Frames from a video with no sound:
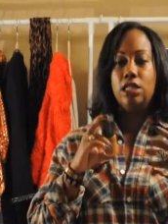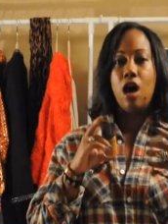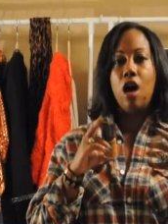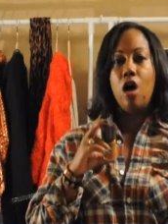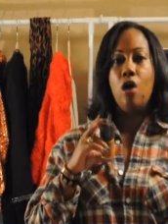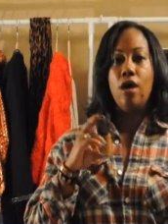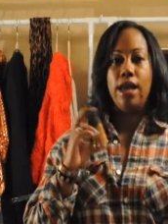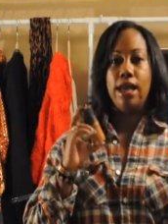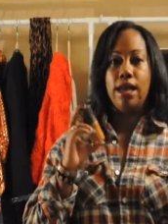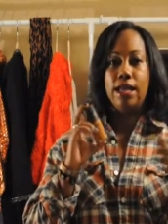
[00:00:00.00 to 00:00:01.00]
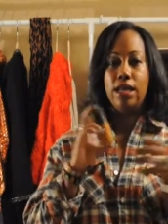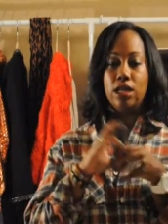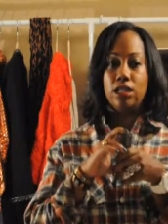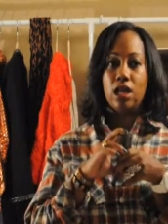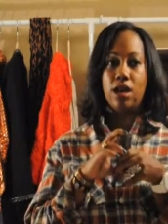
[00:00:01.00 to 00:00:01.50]
So in
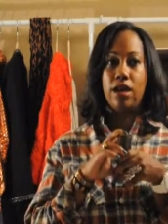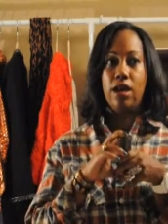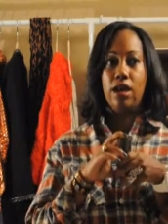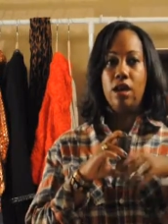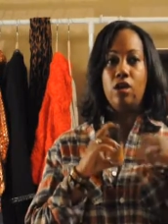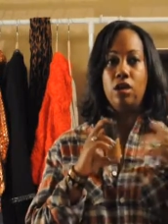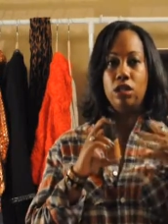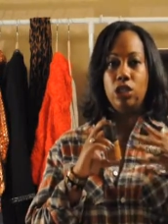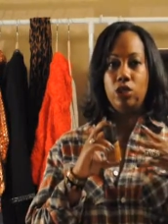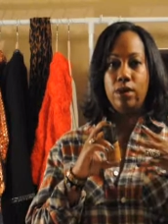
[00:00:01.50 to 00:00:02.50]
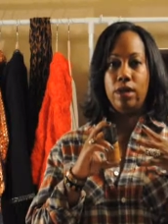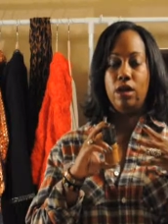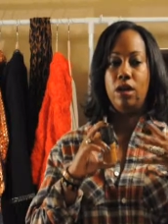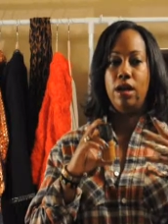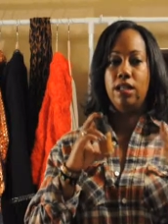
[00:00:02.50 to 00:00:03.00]
talking on
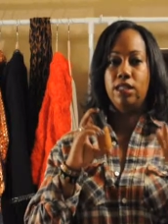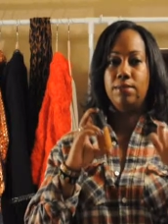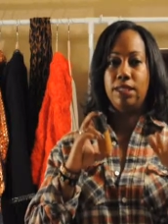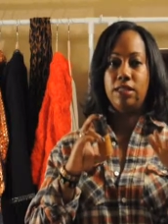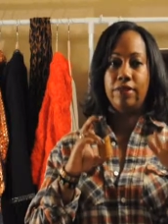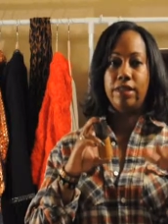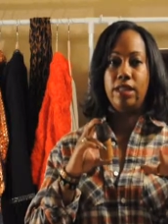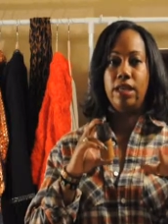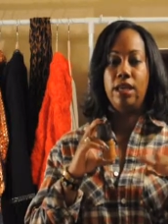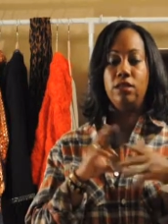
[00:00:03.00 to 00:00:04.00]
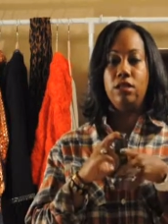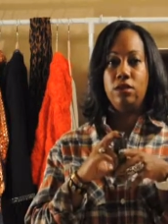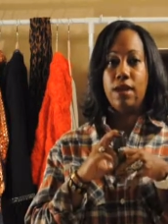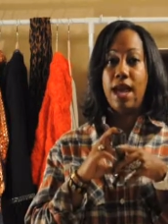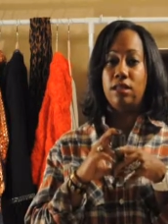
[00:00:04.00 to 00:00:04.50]
Twitter and specifically
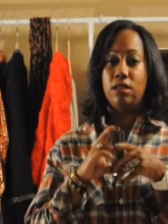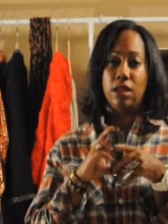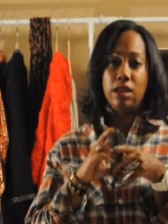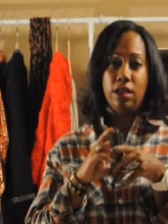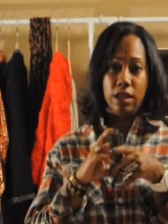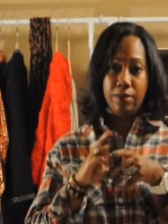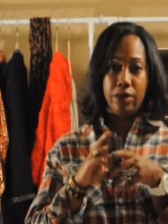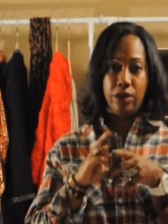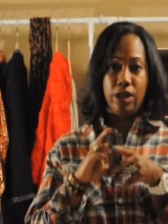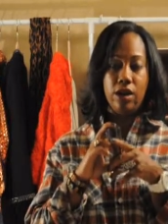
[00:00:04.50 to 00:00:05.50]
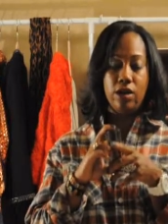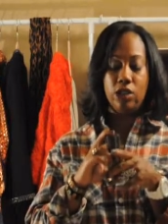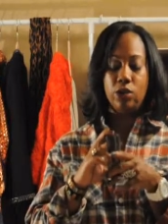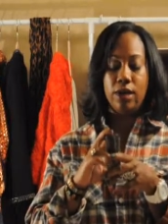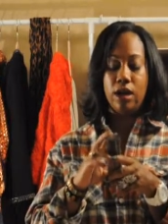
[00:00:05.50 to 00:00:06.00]
to at Skin Deep Beauty on
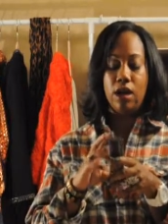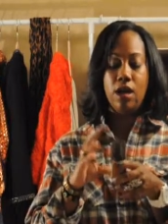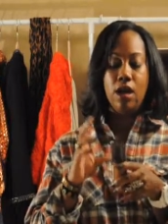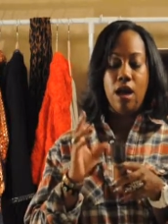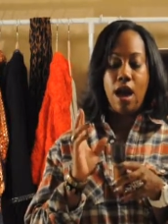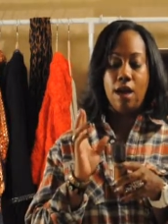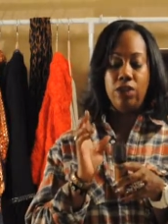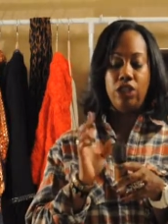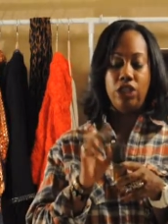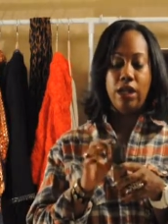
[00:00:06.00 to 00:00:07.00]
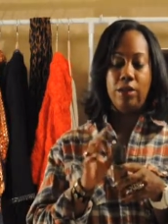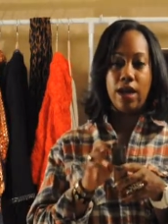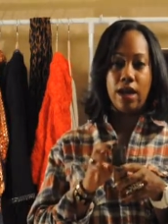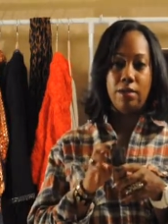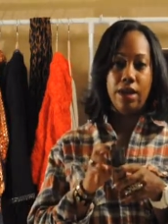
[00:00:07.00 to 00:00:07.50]
Twitter, um, she
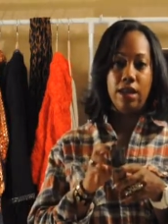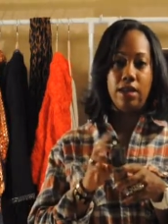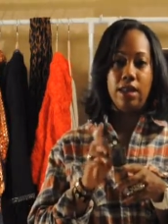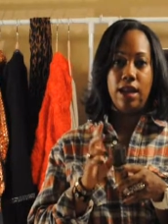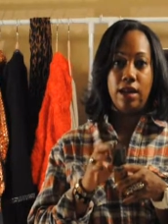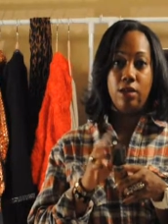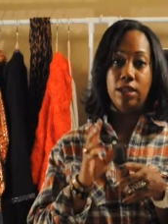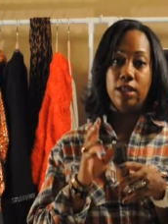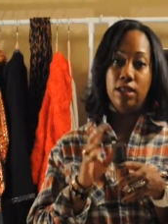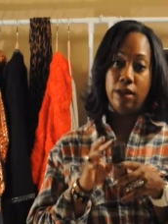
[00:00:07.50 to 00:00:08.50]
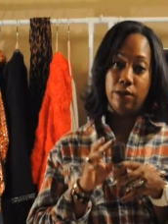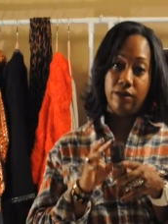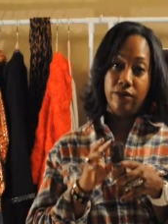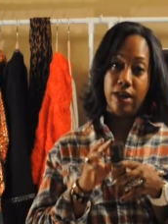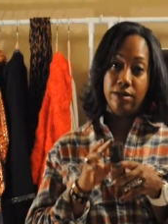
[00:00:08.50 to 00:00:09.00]
recommended that I go with a
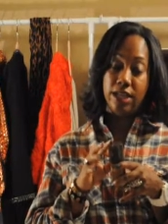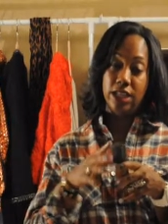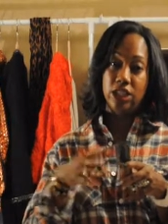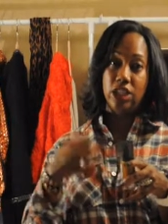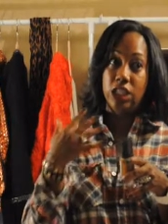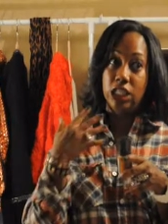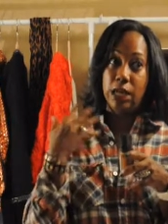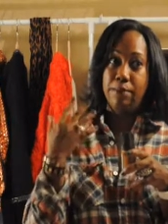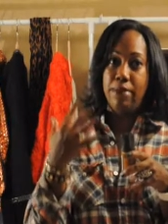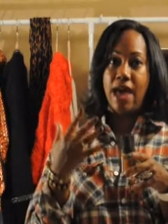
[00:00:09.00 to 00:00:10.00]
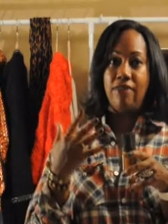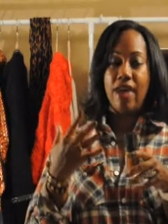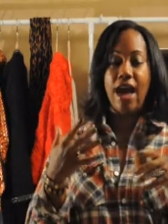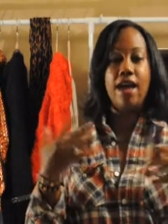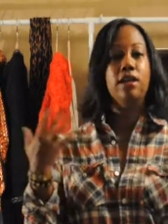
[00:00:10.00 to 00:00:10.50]
liquid foundation to combat
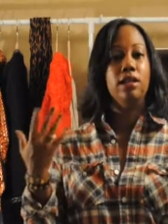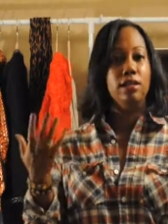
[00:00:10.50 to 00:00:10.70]
that.